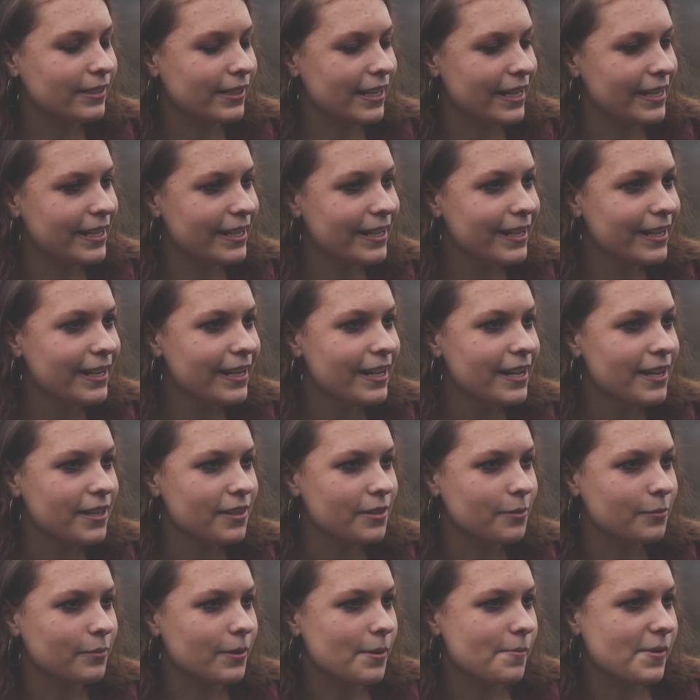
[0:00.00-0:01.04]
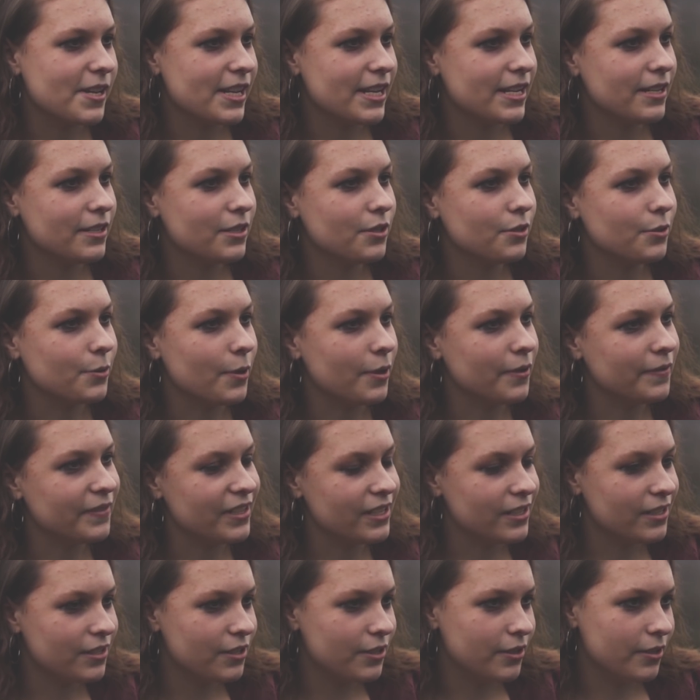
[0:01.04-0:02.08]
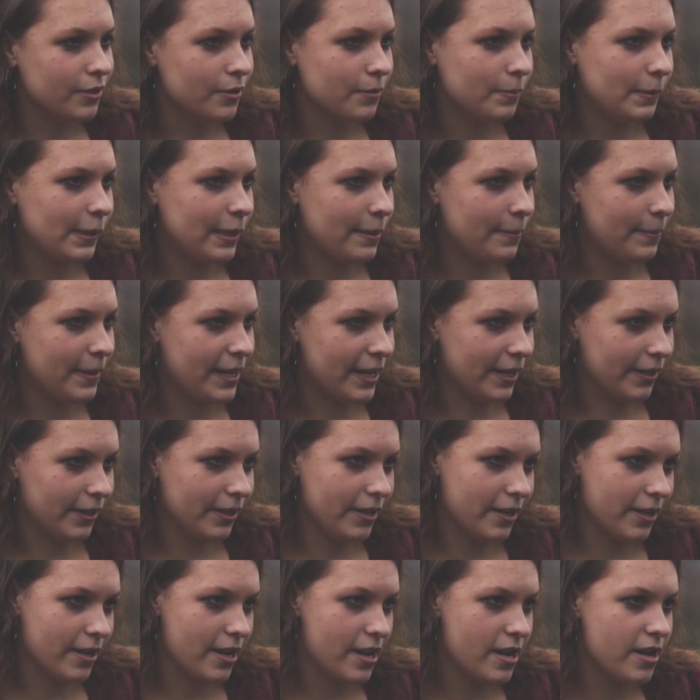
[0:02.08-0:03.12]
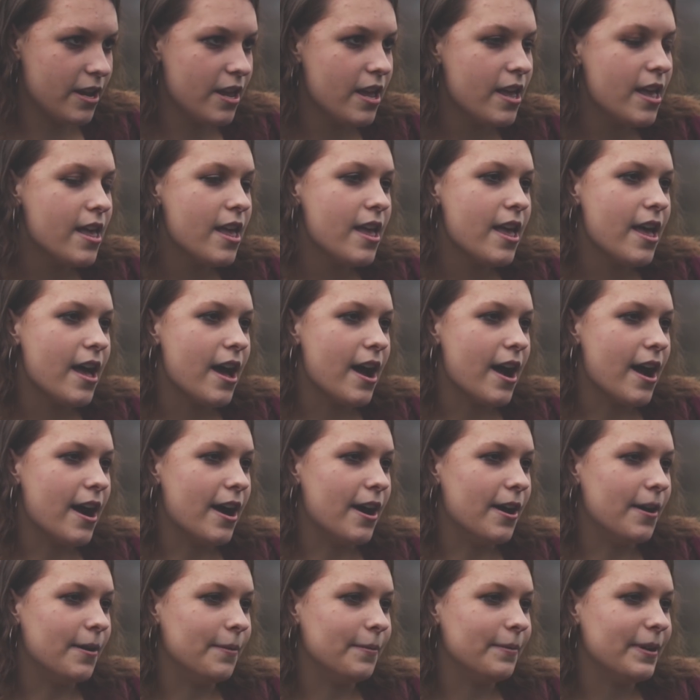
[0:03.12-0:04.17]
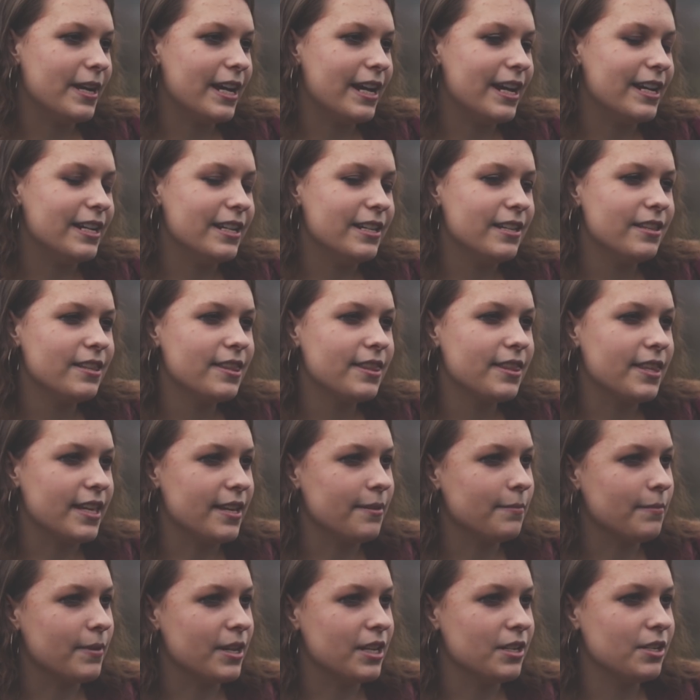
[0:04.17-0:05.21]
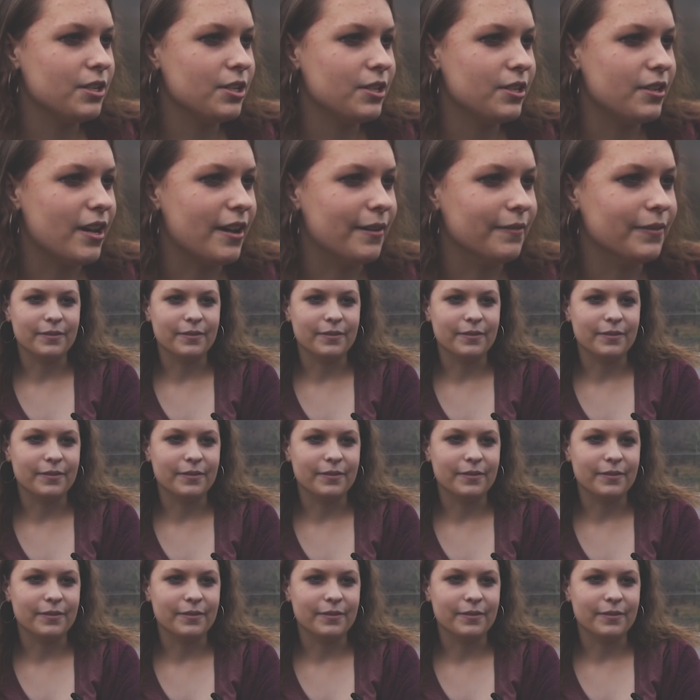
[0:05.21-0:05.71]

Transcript: later, the woman drove into Planned Parenthood. I didn't think much of